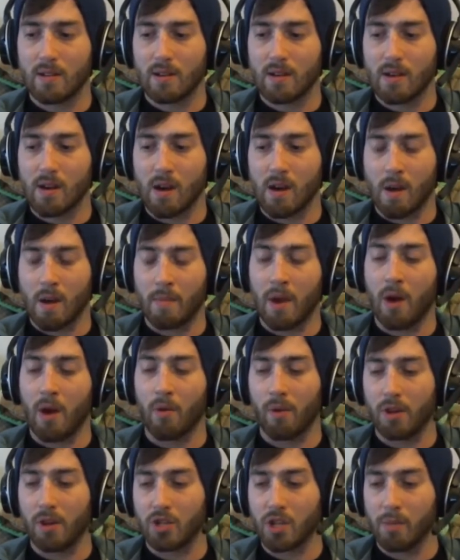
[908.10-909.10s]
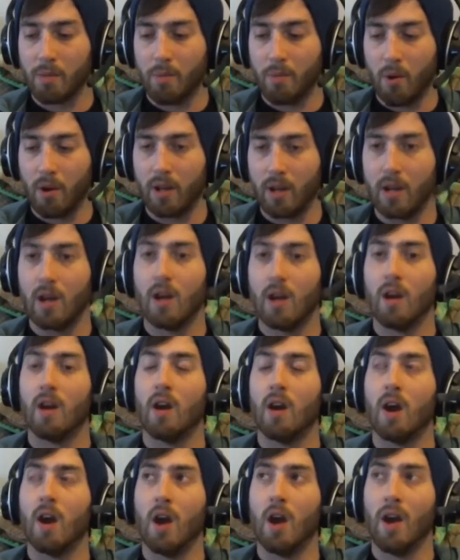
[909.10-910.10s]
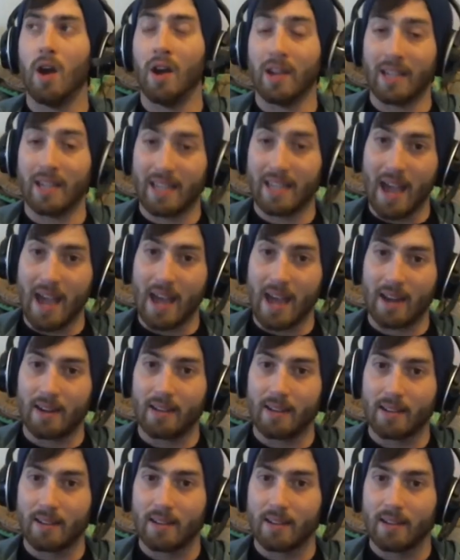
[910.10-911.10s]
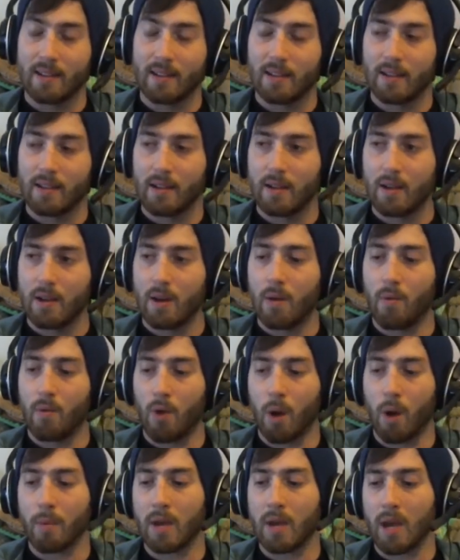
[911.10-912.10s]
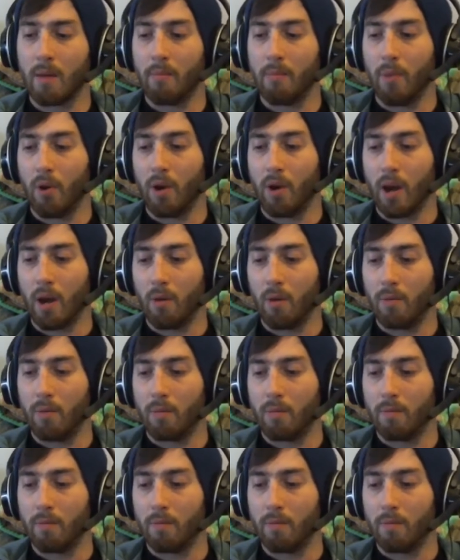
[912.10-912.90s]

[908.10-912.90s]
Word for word: I'm now reaching a point again where I'm getting burnt out.